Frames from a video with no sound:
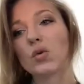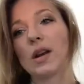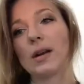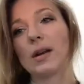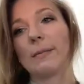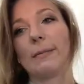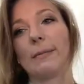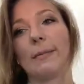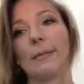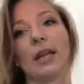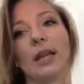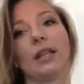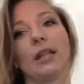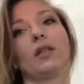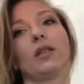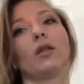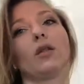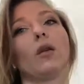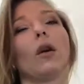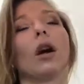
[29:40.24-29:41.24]

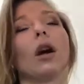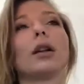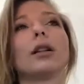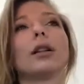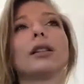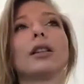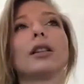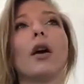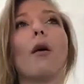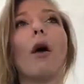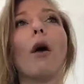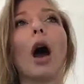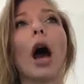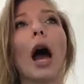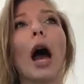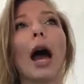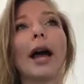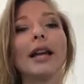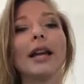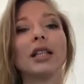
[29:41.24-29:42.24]
mentors. So
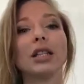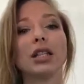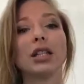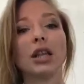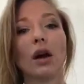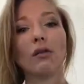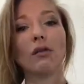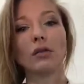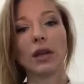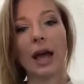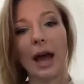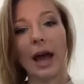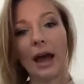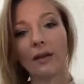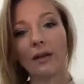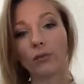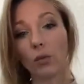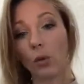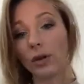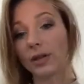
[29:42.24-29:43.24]
I don't have
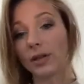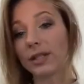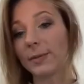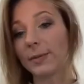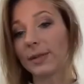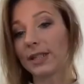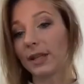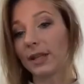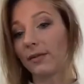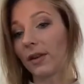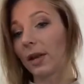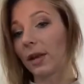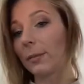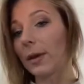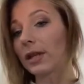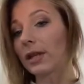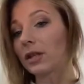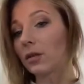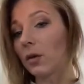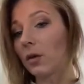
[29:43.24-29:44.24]
one specific
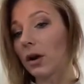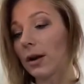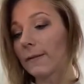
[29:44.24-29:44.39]
mentor.